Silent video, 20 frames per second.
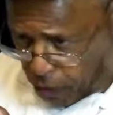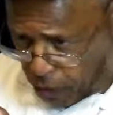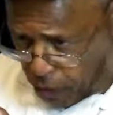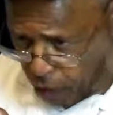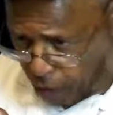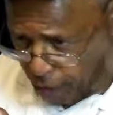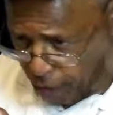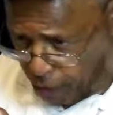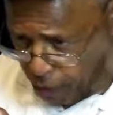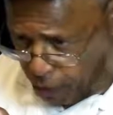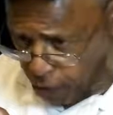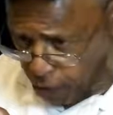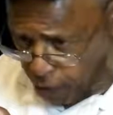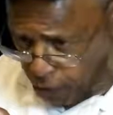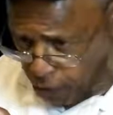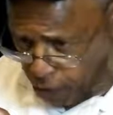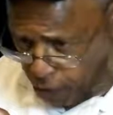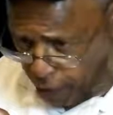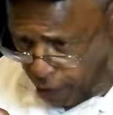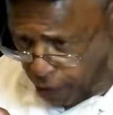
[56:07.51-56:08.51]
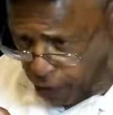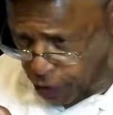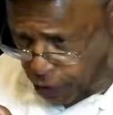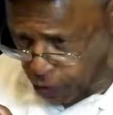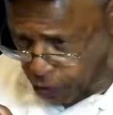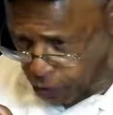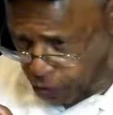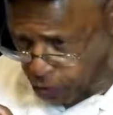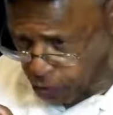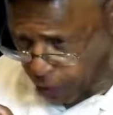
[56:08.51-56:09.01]
Therefore, in the
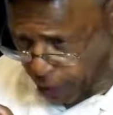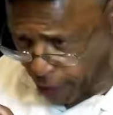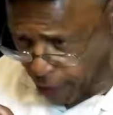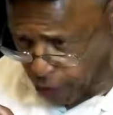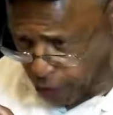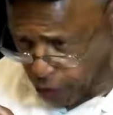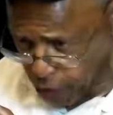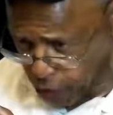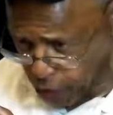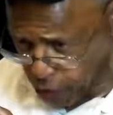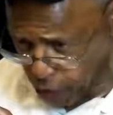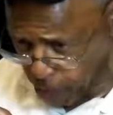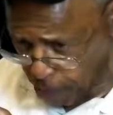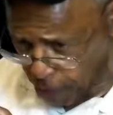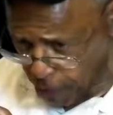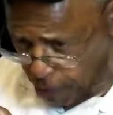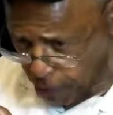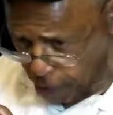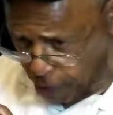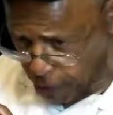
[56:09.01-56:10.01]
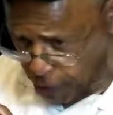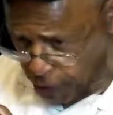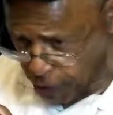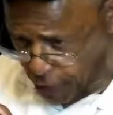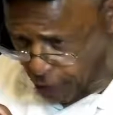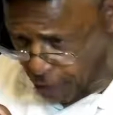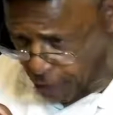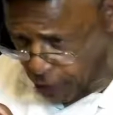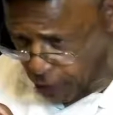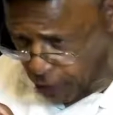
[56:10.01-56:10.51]
resurrection, whose wife shall she be of the
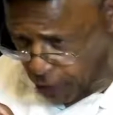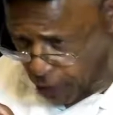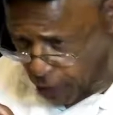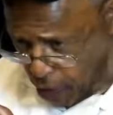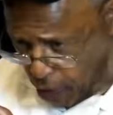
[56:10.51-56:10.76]
seven?